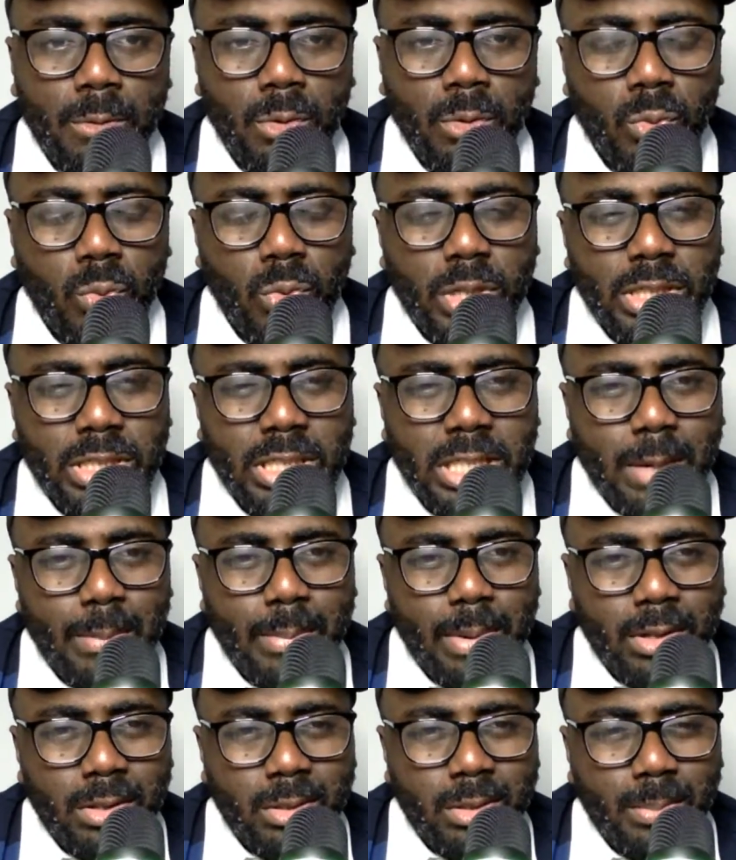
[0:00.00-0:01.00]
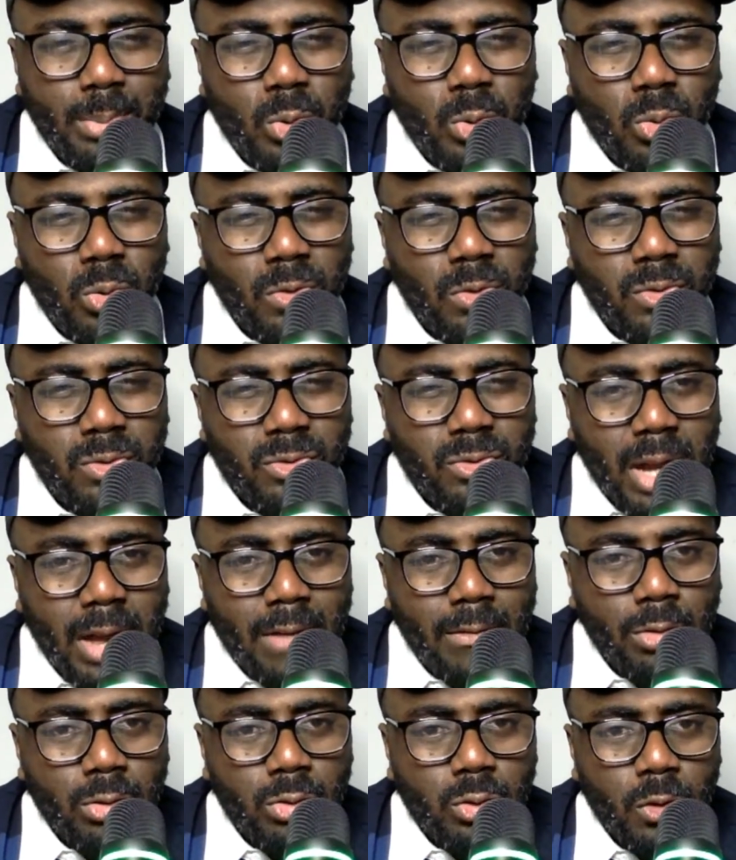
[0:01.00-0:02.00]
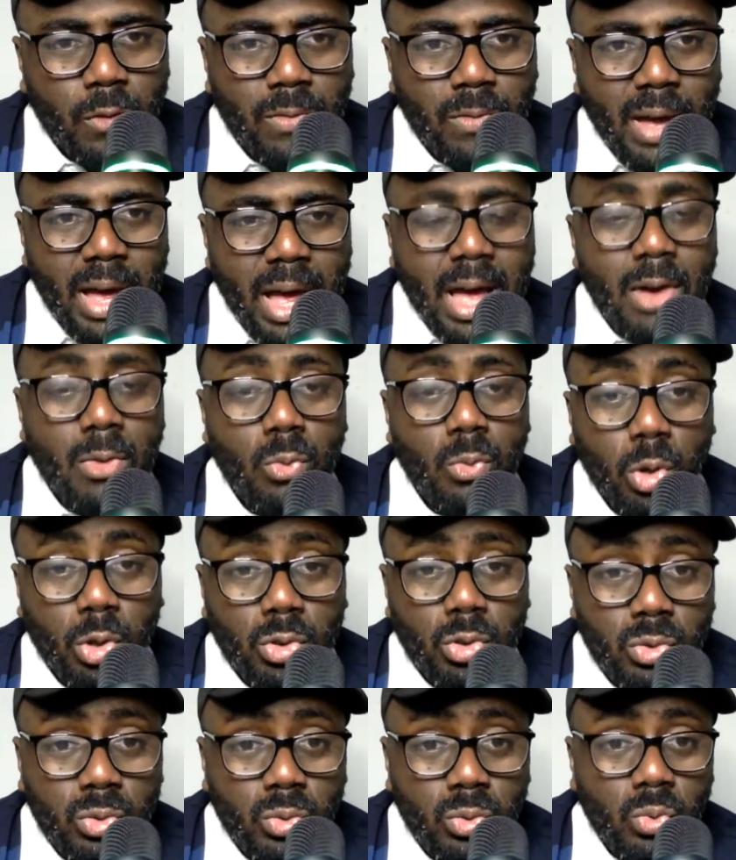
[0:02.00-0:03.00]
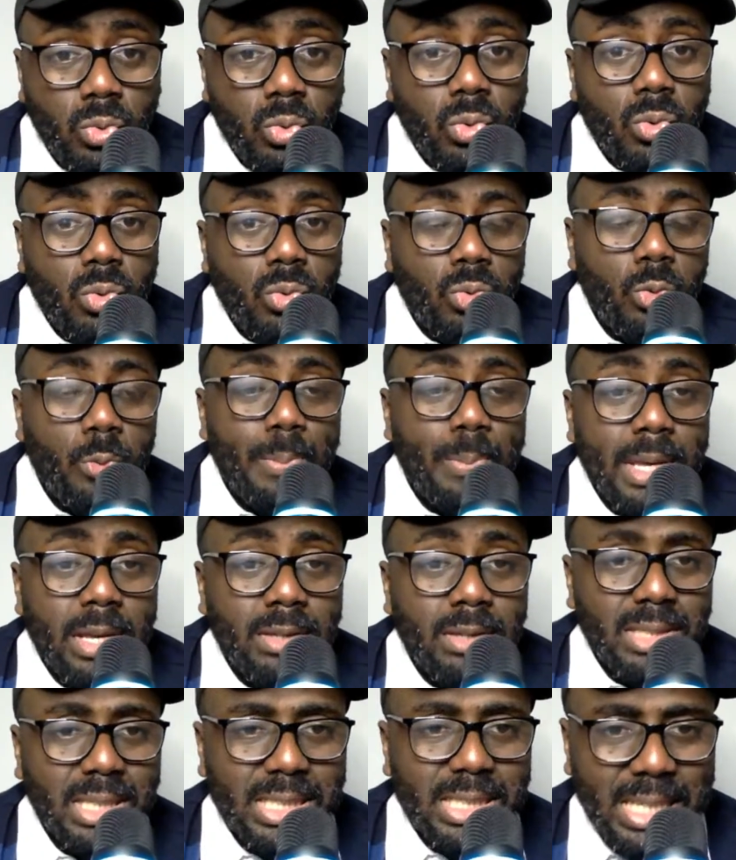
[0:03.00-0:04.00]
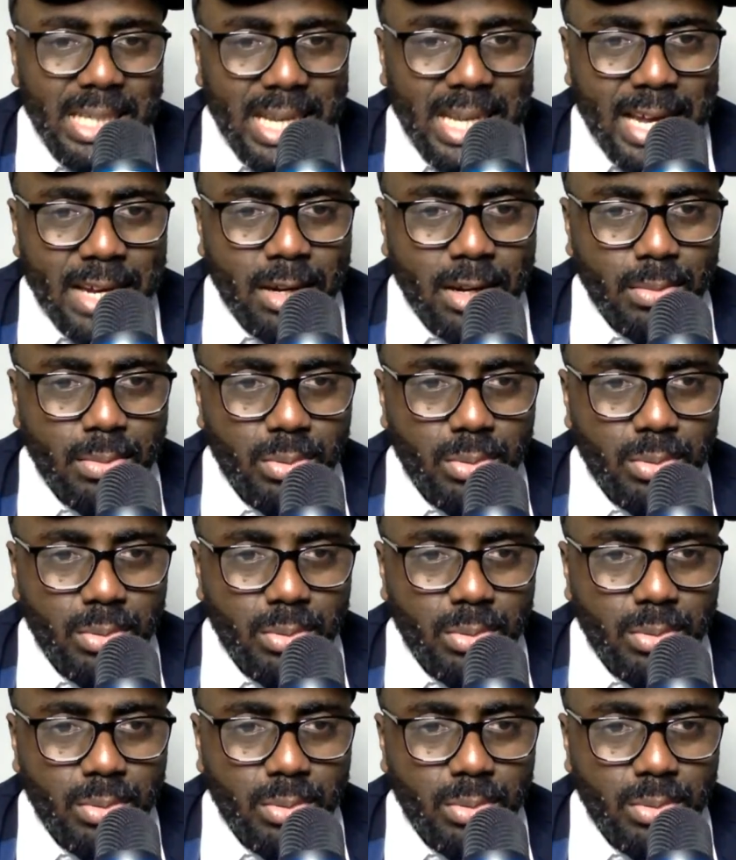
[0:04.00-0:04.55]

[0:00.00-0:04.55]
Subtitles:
what do you think about the pool of travel so far, and what would be your starting lineup?